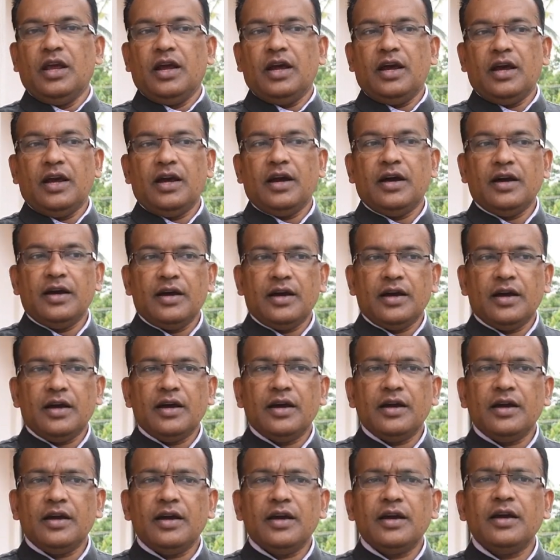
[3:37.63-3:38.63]

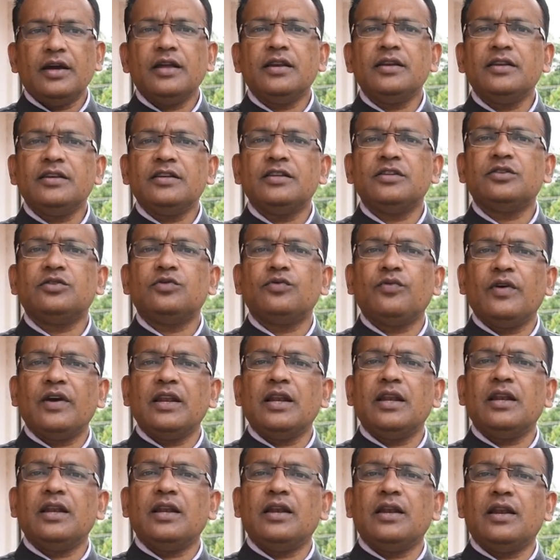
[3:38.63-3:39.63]
And it is
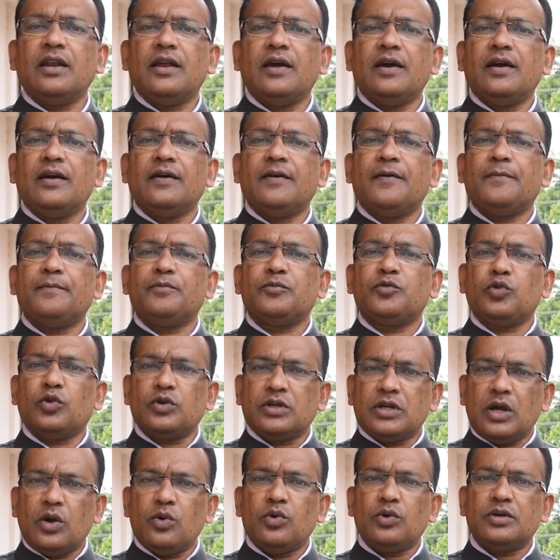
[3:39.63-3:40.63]
well
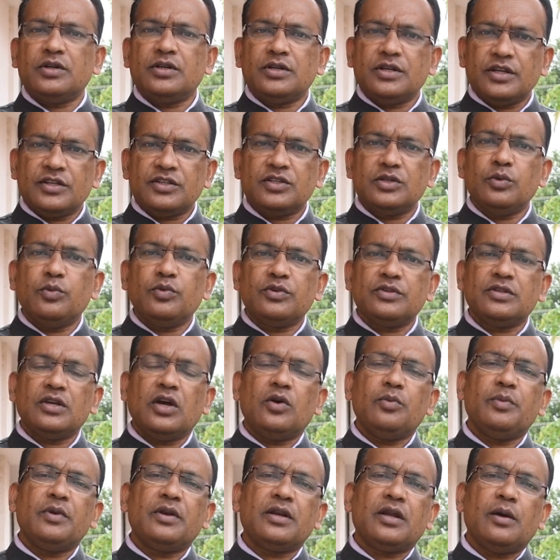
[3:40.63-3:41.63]
thought out. Textbooks
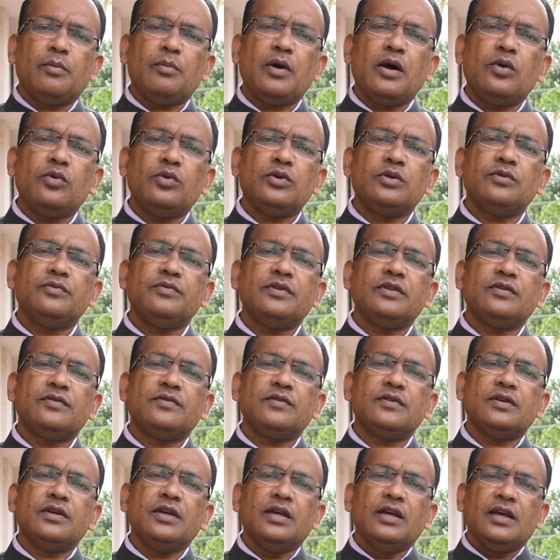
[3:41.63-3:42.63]
have been come out
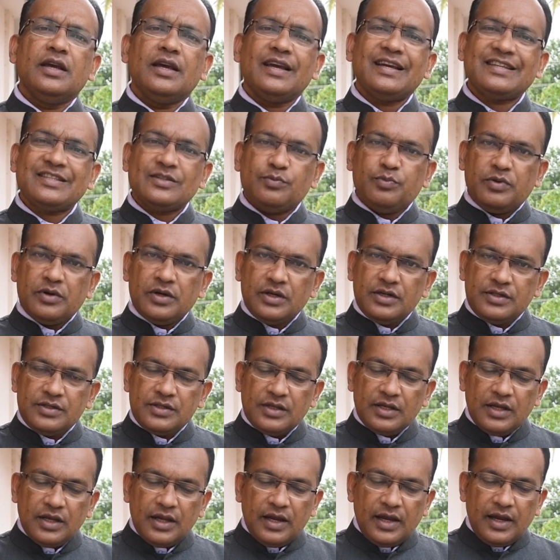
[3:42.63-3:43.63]
with
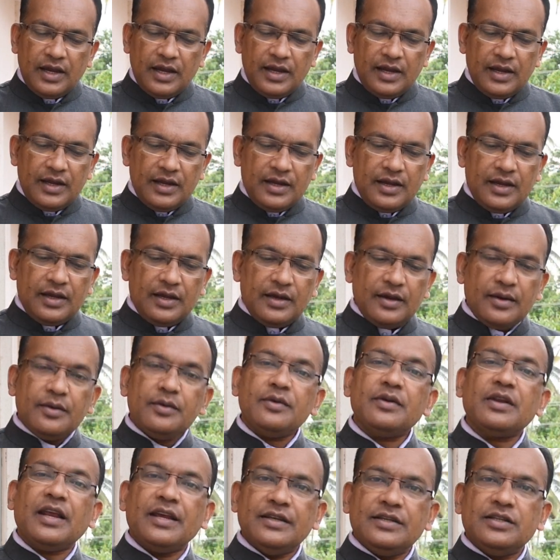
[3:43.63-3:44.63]
experts
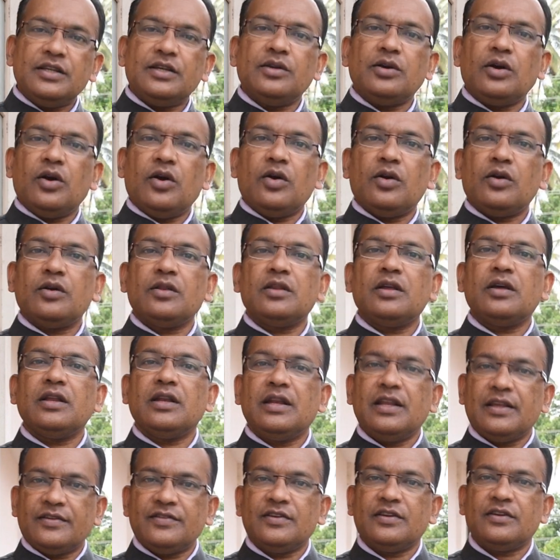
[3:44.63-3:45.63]
writing on
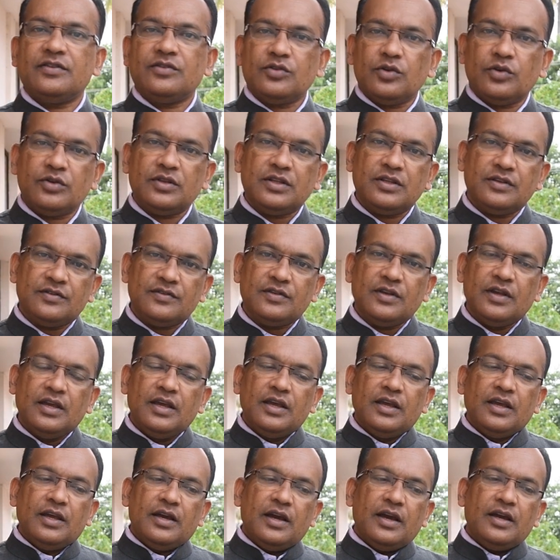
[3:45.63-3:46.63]
lessons on this.
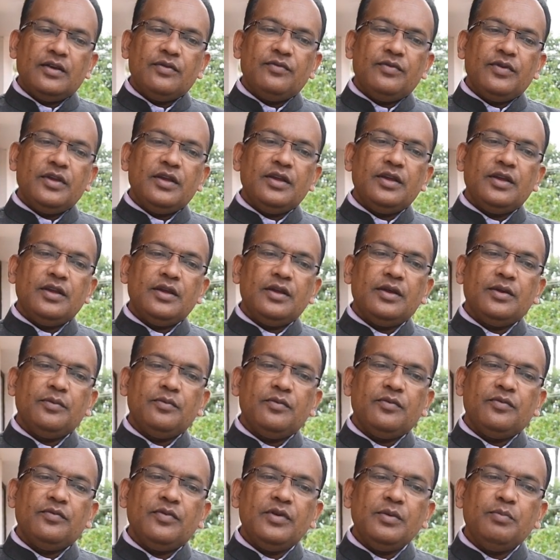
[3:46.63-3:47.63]
And
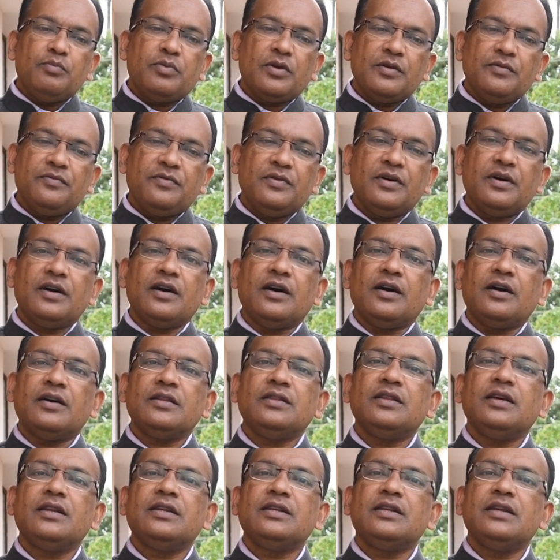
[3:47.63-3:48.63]
we prefer
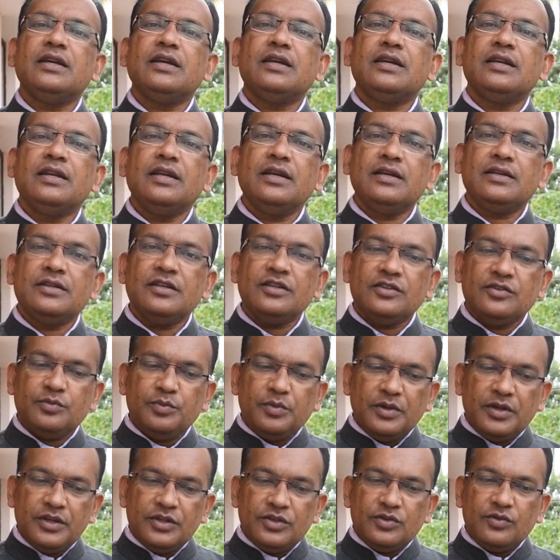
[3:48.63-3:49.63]
that Ignatian
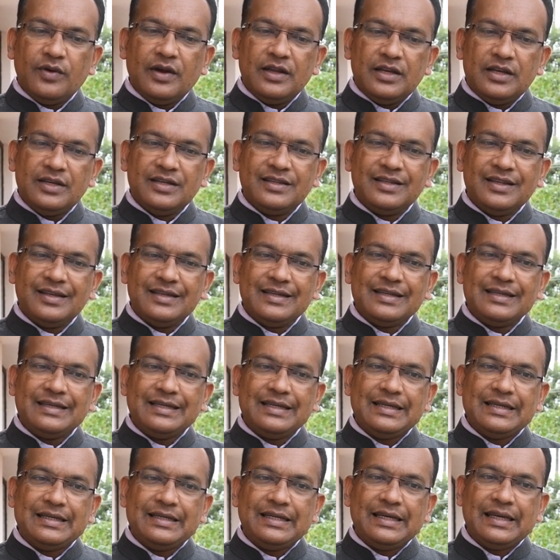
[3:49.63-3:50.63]
spirituality and
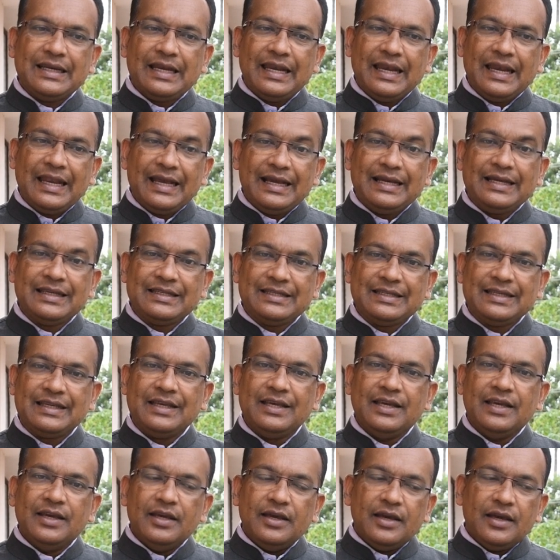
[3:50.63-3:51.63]
Ignatian legacy,
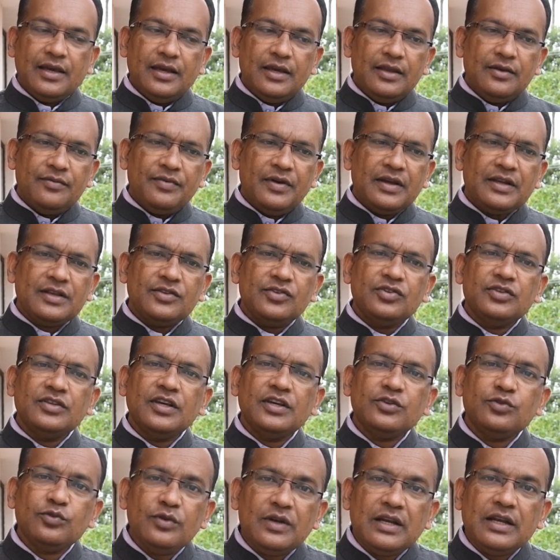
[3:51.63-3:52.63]
in fact, the
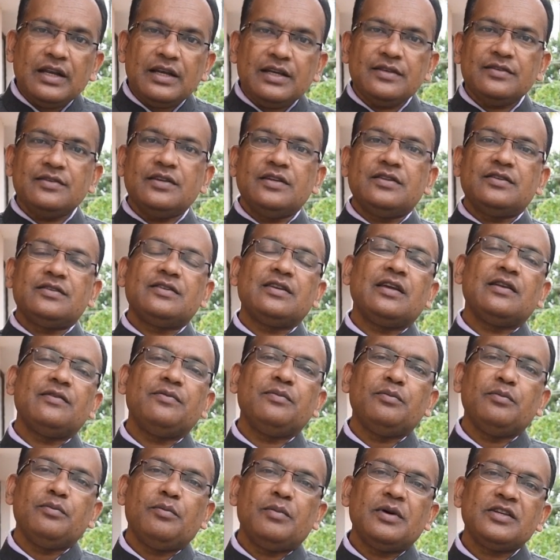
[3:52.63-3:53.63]
Jesuit legacy
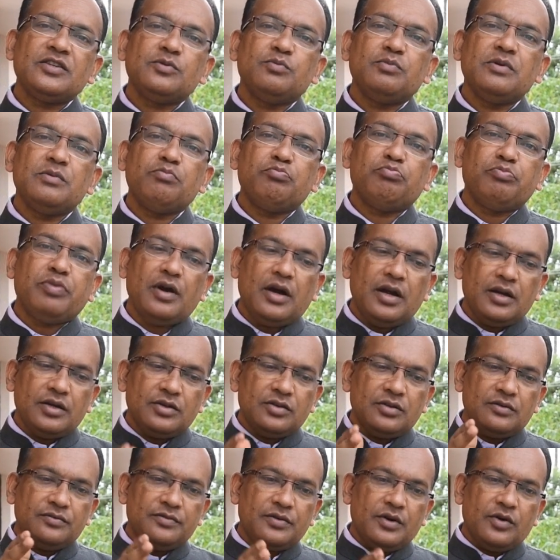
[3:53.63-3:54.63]
itself must be
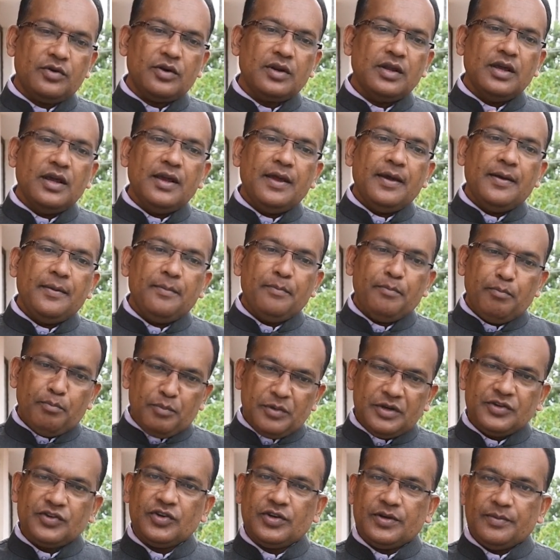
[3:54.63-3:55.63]
part of our
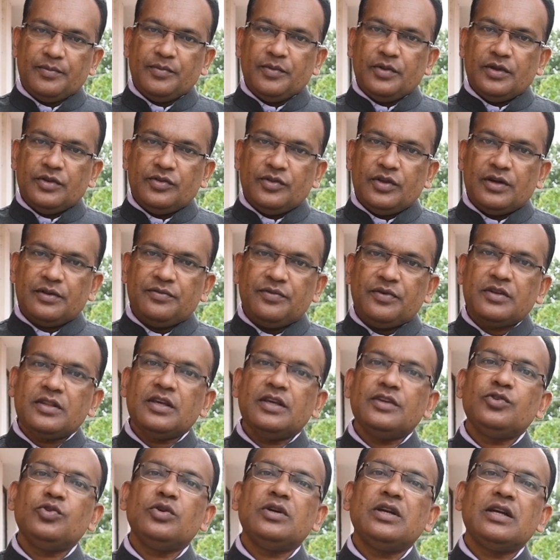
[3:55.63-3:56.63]
mission. Therefore,
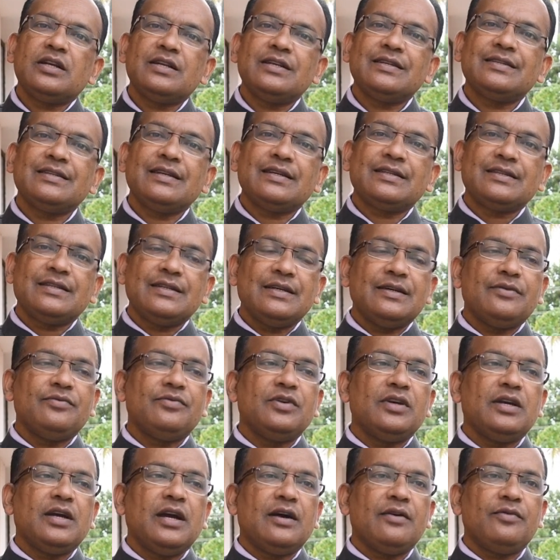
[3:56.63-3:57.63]
the education sector,
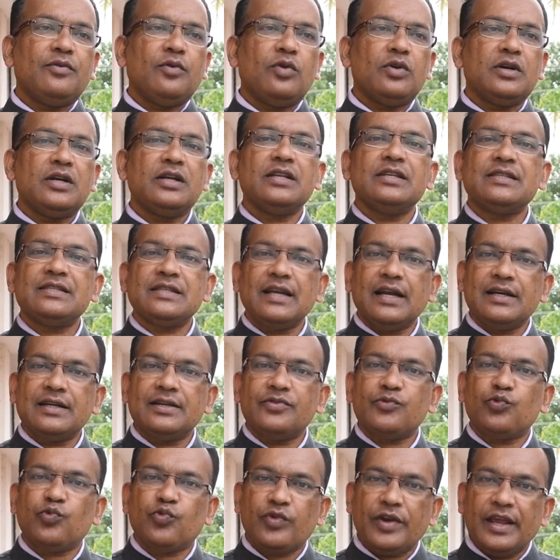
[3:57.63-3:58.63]
we have already
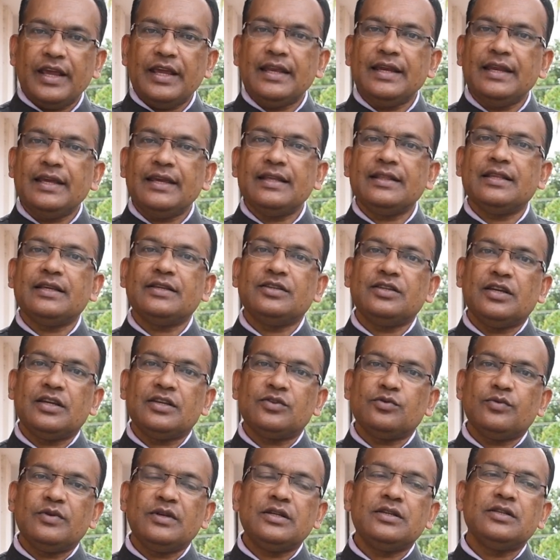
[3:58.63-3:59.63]
started training the
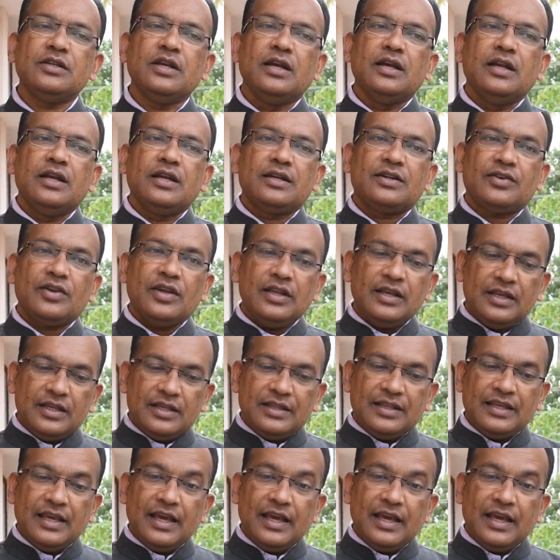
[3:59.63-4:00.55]
Jesuits, training the